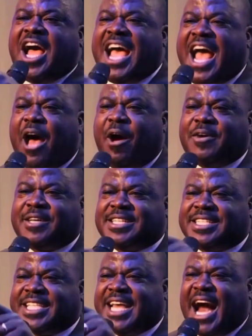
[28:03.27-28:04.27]
there are
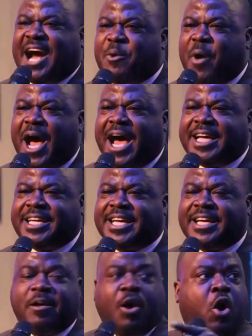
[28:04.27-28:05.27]
fake.
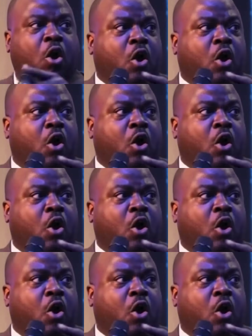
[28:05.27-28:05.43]
Over